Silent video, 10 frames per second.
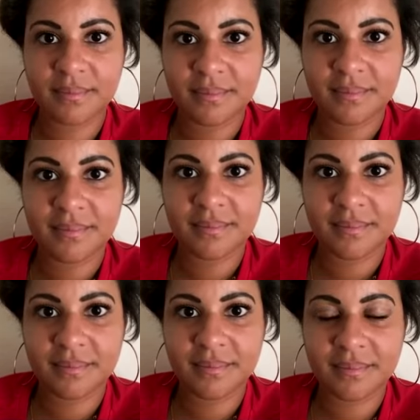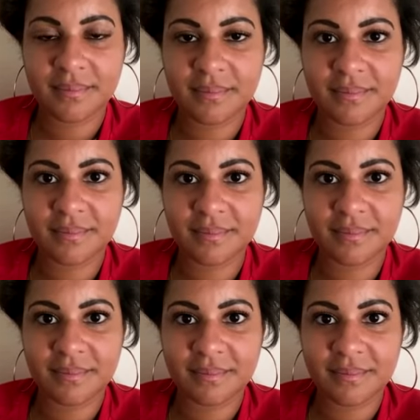
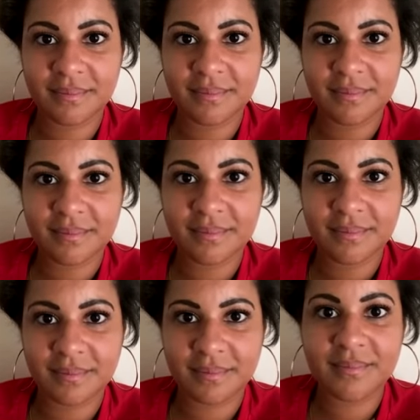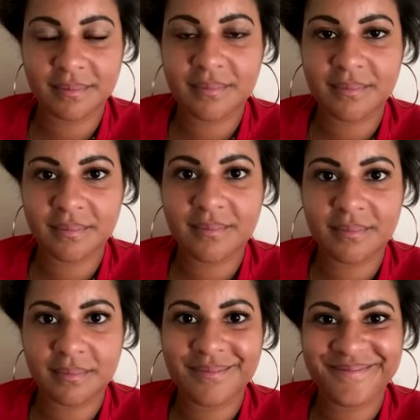
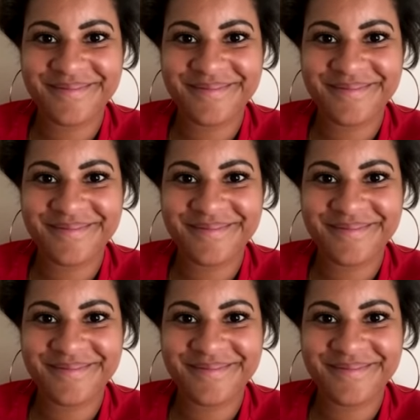This person isn't speaking.